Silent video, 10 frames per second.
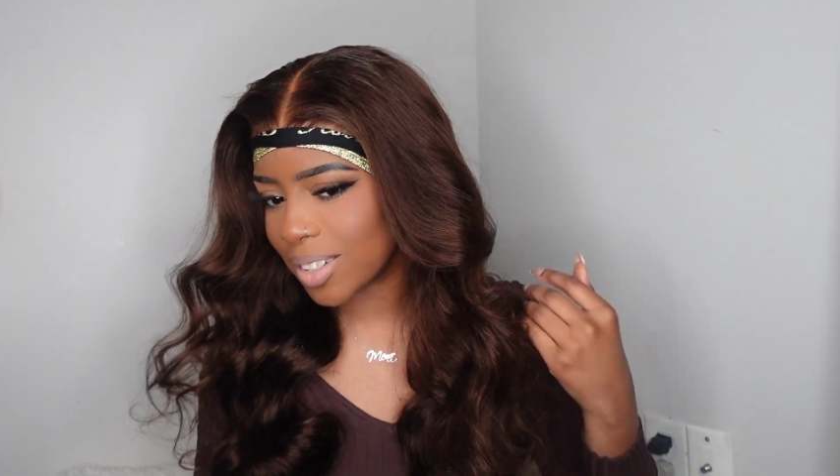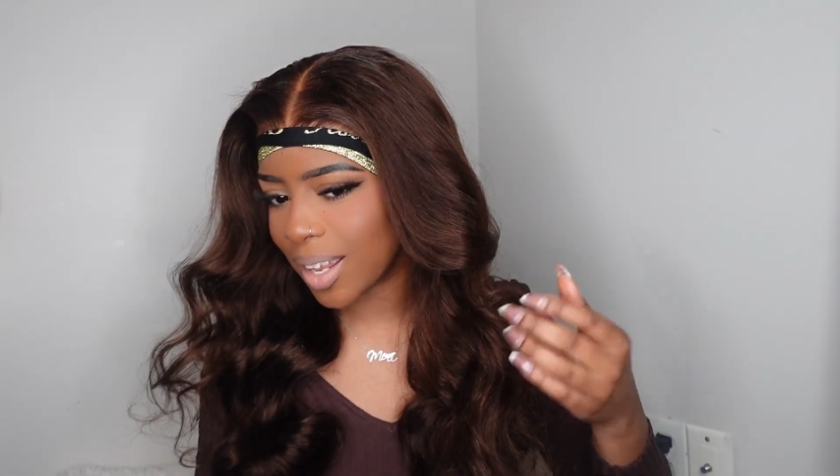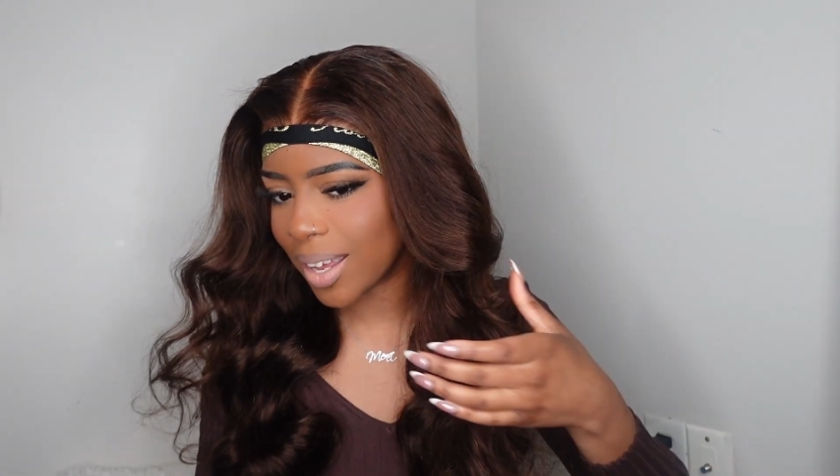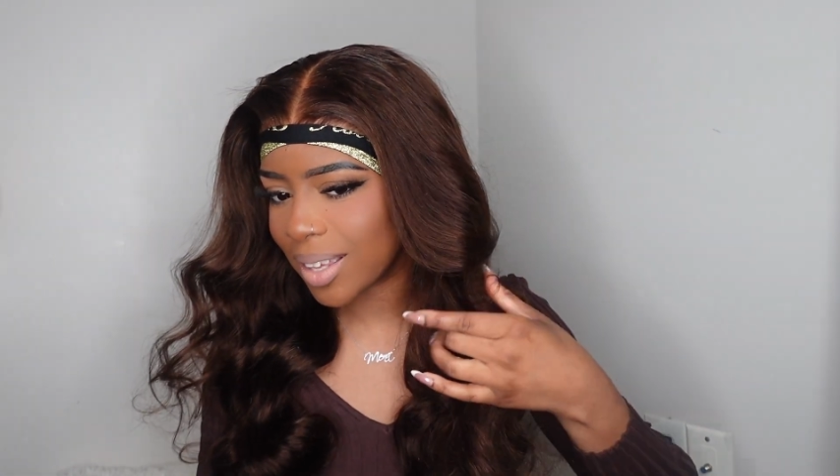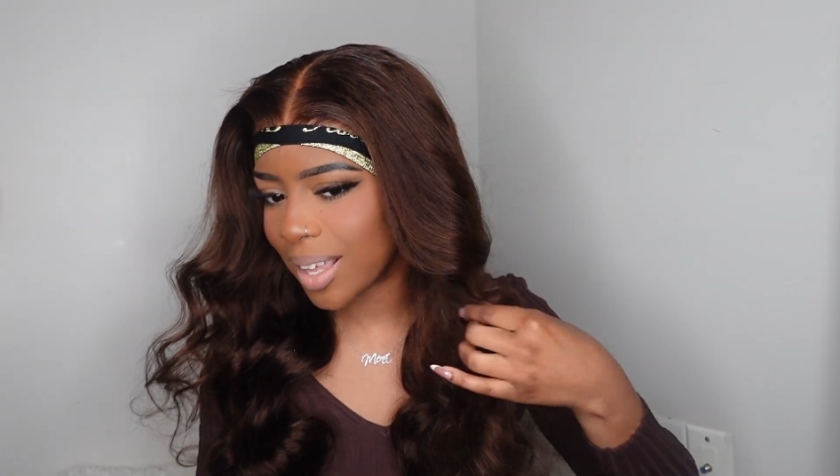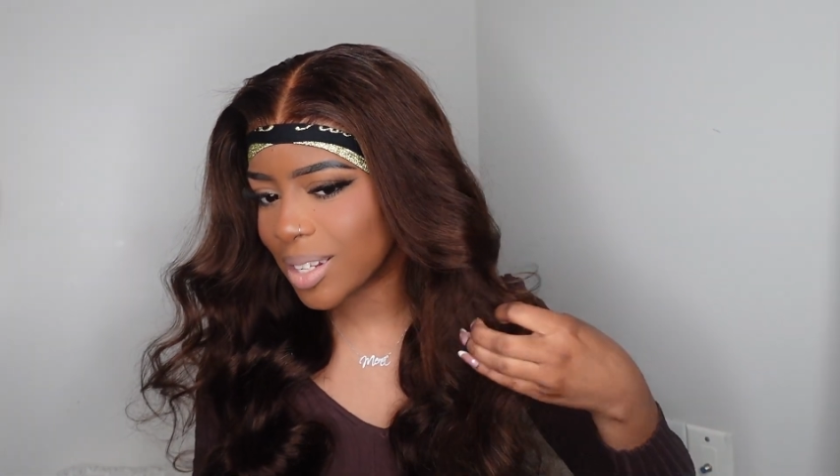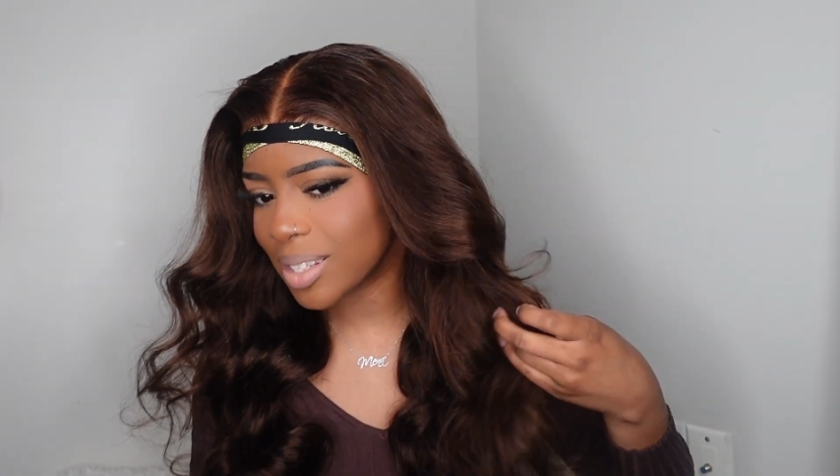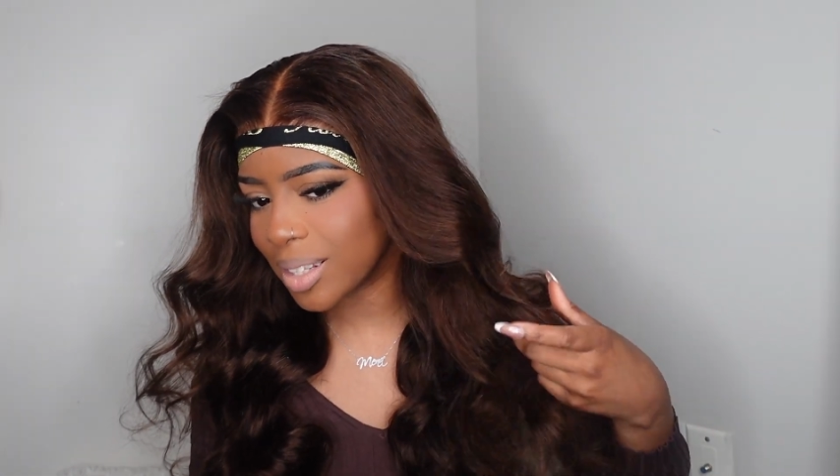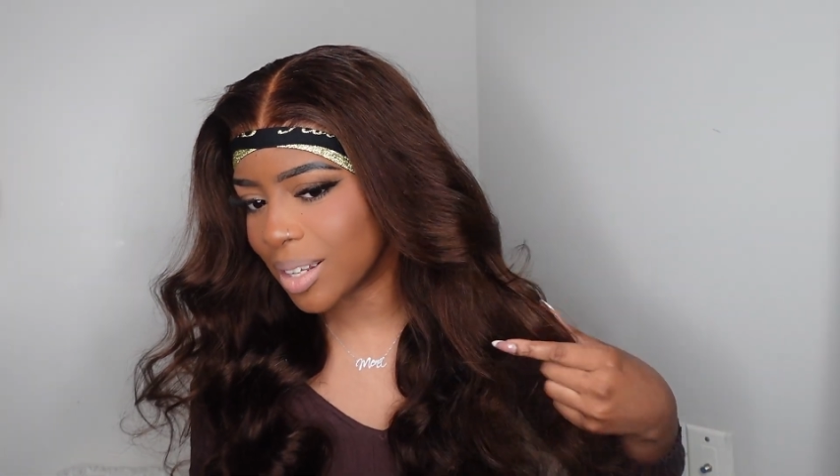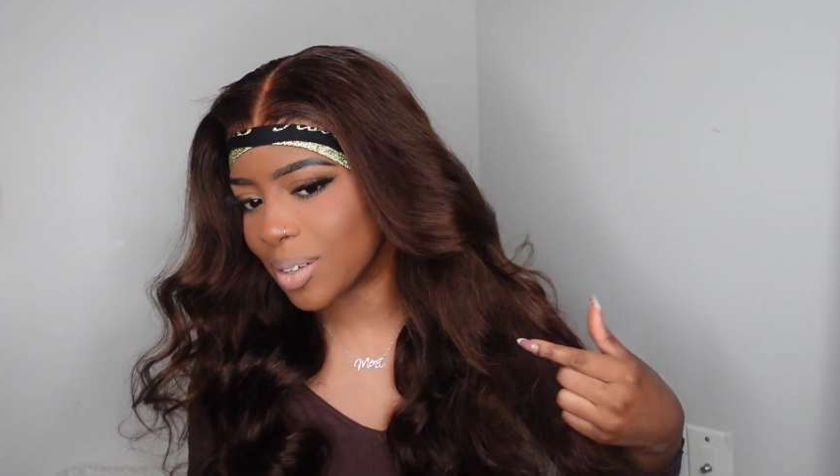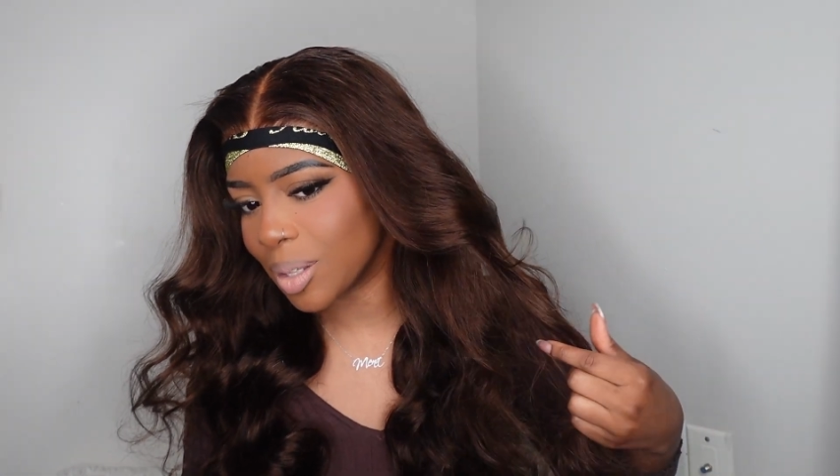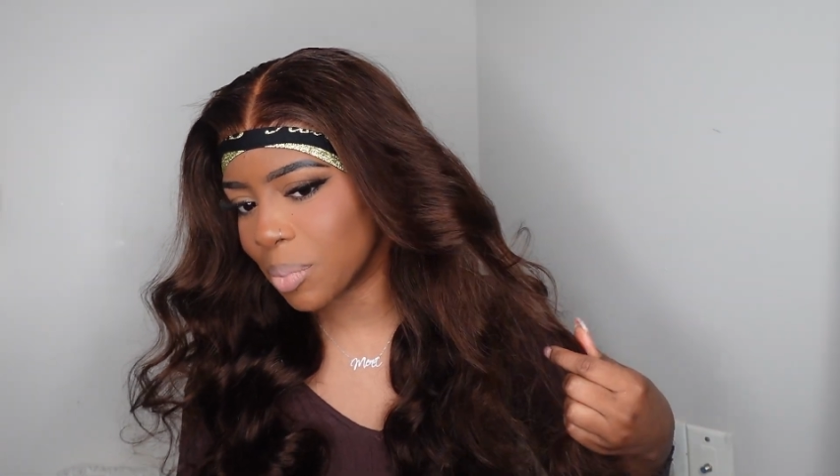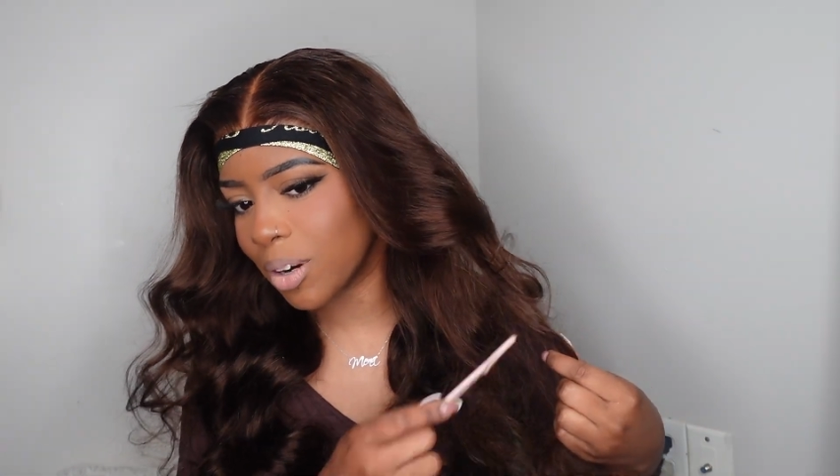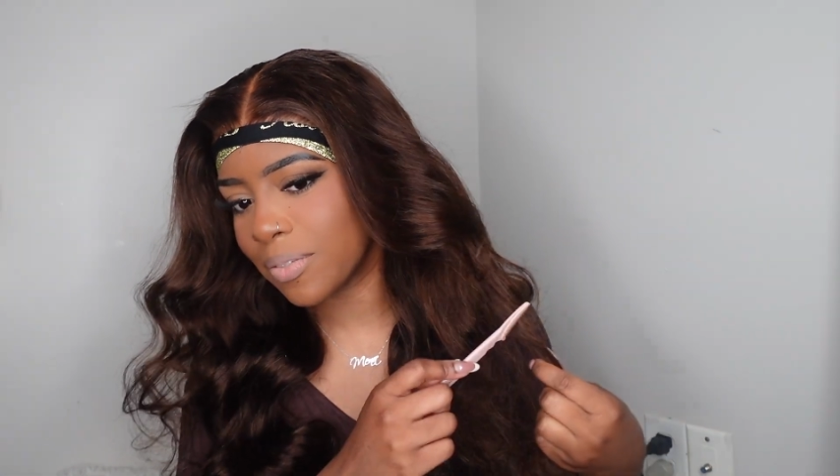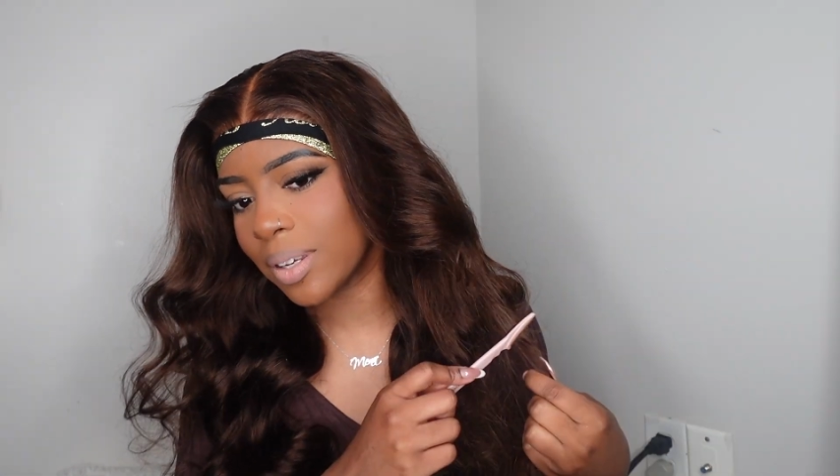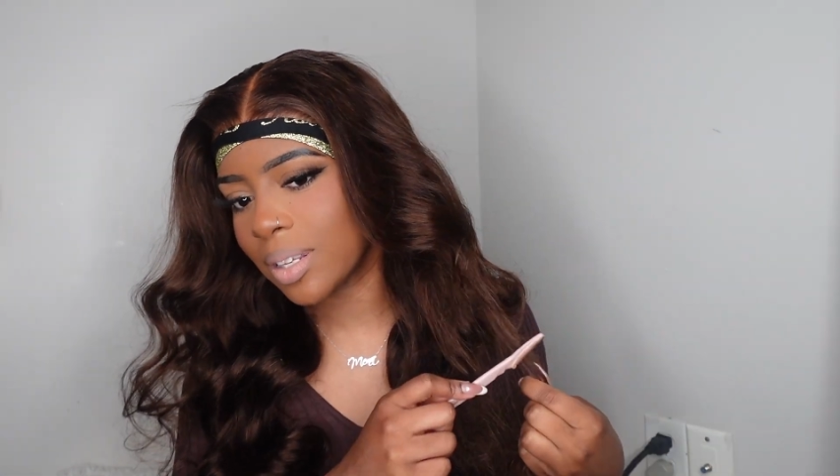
Like, that's literally perfect.